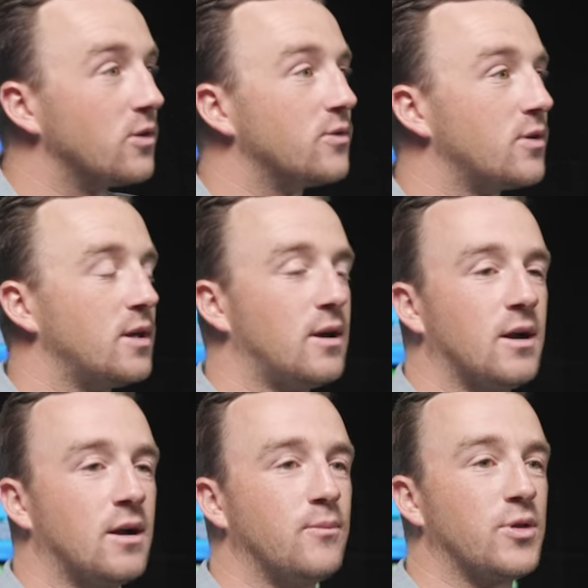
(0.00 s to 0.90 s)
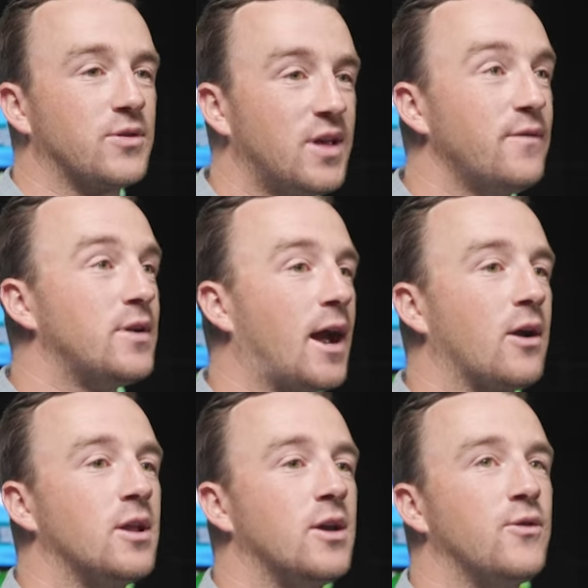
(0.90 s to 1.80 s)
Absolutely. Um, with a seven
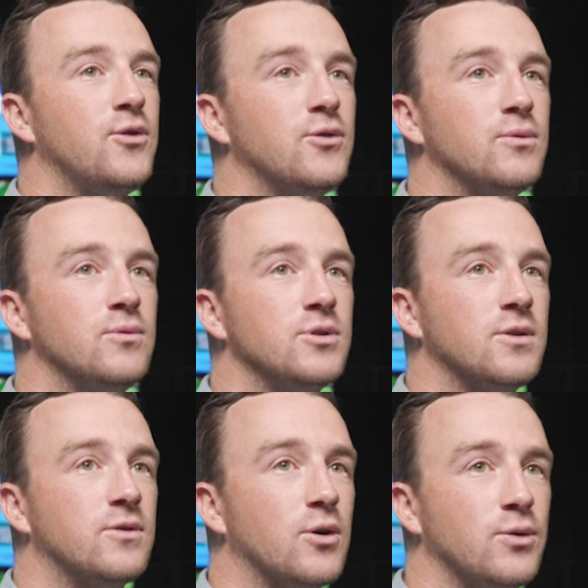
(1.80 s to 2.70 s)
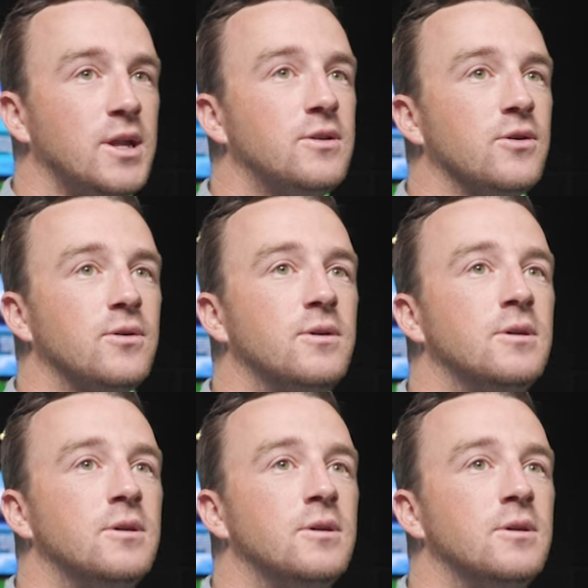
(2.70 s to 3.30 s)
iron if you so need to.